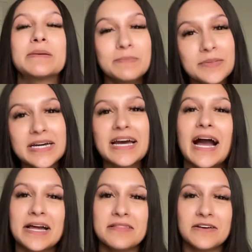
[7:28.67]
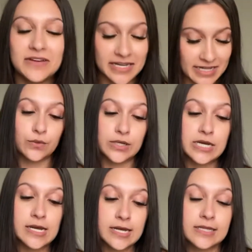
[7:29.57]
but I love it.
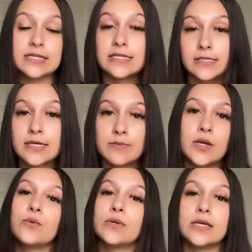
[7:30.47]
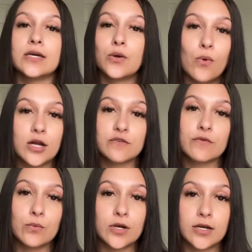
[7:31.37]
This is going to be a really good watch for
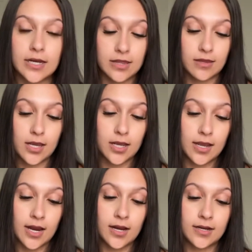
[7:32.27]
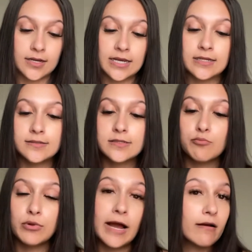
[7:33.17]
work, I think, and it's
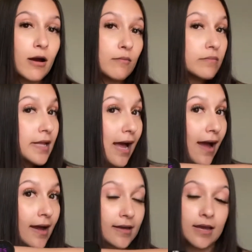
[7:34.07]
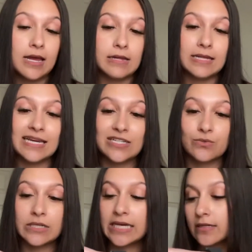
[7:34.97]
black on black. I think it's
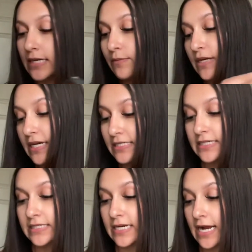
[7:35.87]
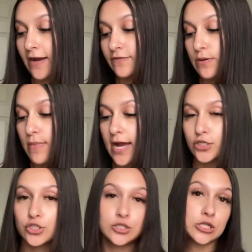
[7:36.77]
really clean because it's going to have to
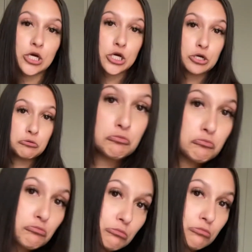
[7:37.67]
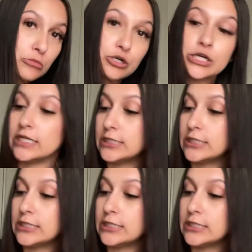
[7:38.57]
match the green